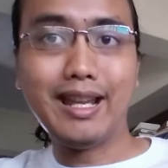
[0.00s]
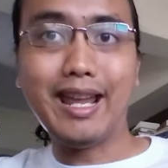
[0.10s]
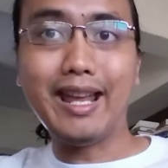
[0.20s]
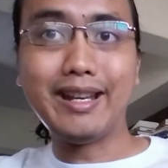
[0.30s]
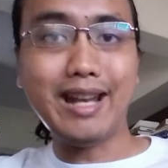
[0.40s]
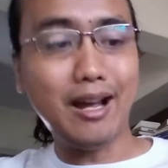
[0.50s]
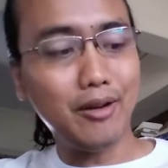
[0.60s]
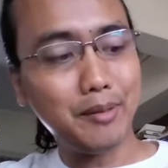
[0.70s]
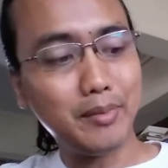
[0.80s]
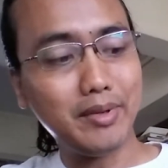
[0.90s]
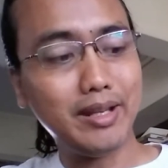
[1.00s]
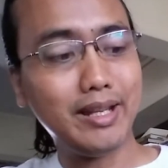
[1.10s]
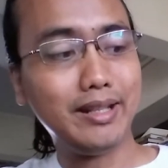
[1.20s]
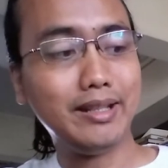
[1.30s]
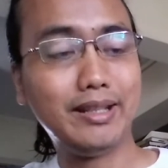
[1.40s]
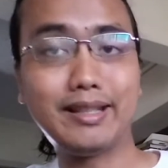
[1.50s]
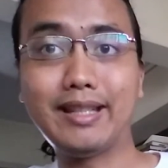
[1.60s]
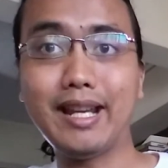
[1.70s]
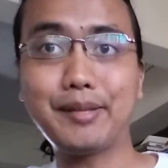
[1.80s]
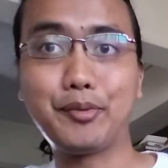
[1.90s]
and now I'm in this
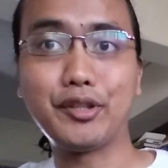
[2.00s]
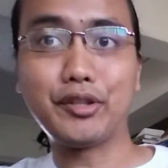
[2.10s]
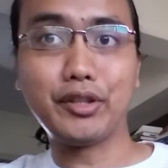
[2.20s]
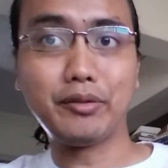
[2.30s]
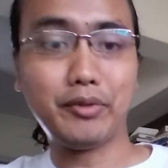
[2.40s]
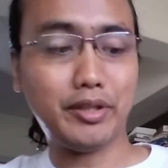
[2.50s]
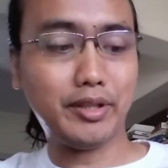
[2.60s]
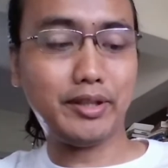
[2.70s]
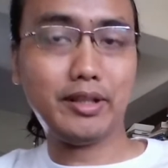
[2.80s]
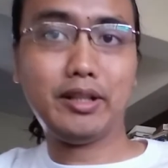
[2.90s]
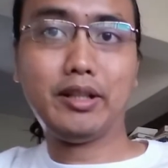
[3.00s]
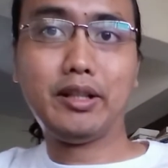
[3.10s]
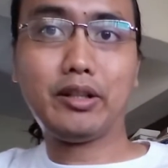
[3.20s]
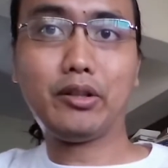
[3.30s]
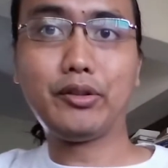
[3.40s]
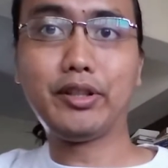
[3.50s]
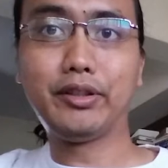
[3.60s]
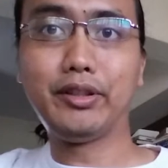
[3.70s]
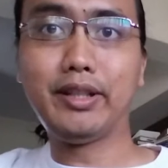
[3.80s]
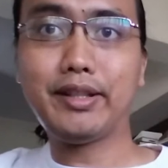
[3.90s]
next position, which is closer
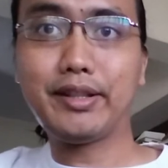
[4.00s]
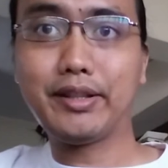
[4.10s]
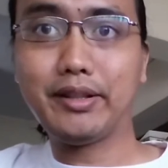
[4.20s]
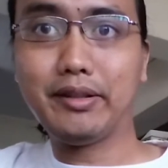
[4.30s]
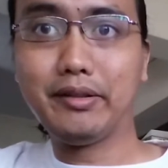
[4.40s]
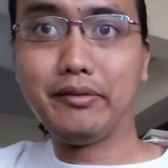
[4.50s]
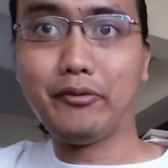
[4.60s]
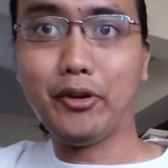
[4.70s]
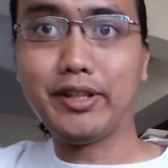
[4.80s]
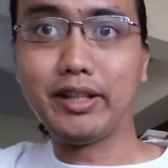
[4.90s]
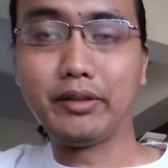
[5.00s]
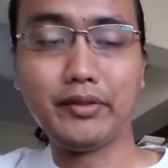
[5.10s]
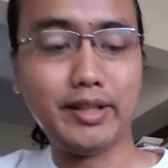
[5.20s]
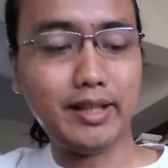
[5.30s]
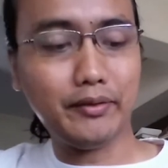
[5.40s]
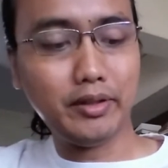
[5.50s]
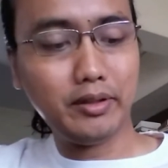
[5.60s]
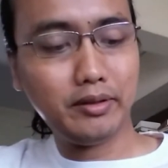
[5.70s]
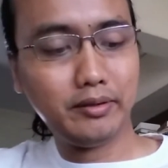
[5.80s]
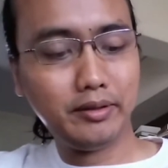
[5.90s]
to this voicing of E7,
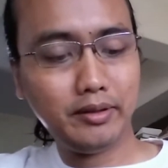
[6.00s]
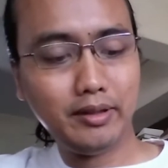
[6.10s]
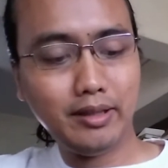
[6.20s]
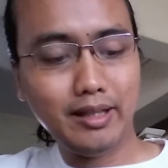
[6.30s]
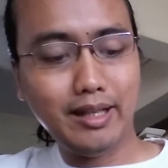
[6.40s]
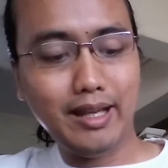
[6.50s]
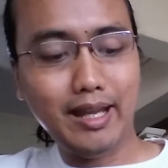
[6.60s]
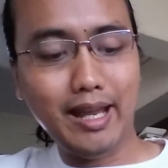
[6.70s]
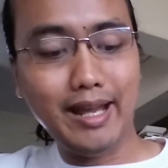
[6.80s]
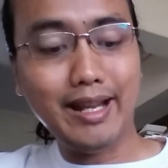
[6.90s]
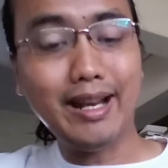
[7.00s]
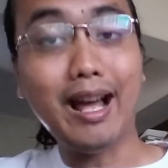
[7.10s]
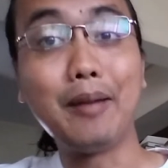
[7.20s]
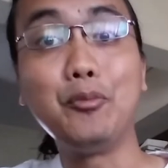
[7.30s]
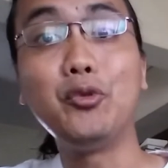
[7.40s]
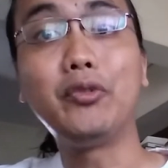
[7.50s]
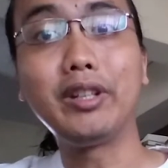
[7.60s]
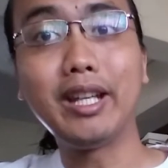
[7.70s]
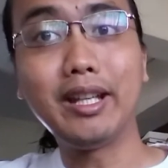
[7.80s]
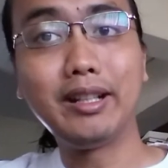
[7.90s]
and then I move
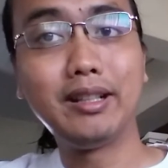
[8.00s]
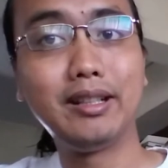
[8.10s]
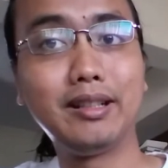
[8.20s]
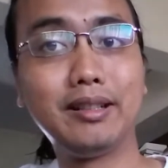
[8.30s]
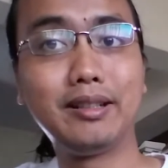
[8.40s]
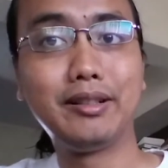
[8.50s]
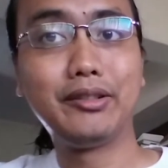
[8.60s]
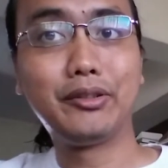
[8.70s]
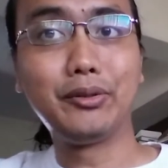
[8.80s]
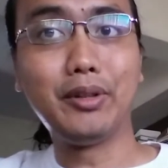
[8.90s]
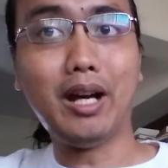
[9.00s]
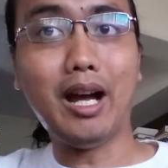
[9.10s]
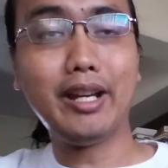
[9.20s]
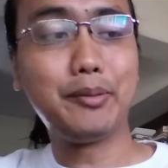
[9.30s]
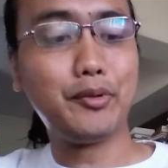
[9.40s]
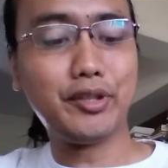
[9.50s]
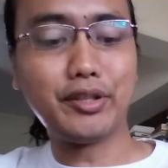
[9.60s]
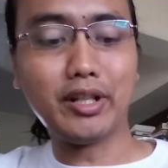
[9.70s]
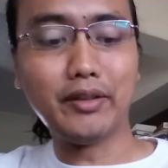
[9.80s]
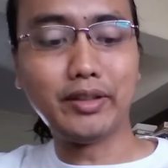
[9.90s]
again to a higher
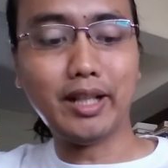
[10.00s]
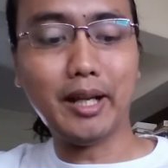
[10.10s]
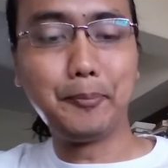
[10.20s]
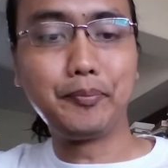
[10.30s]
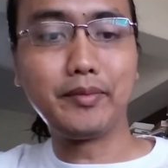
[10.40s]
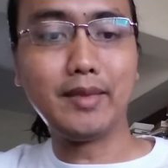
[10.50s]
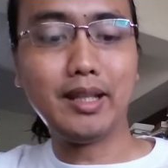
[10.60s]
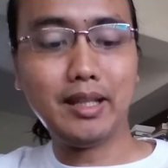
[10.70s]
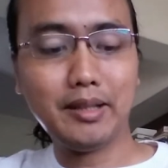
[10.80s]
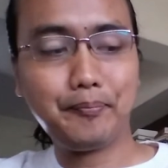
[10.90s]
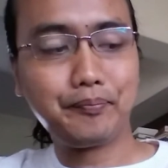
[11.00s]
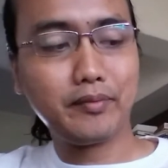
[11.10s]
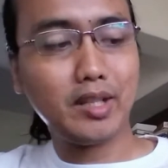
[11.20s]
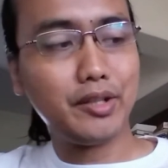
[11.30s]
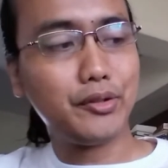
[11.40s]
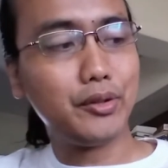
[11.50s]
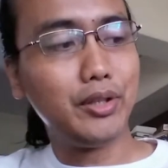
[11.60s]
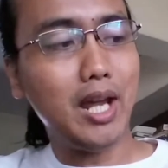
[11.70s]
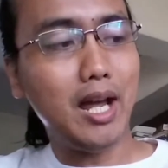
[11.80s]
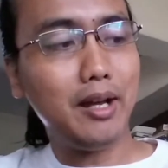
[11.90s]
position after that. So
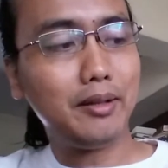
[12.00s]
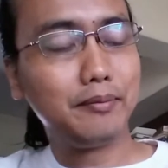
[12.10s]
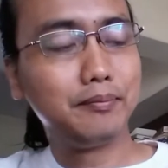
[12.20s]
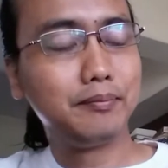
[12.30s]
you have,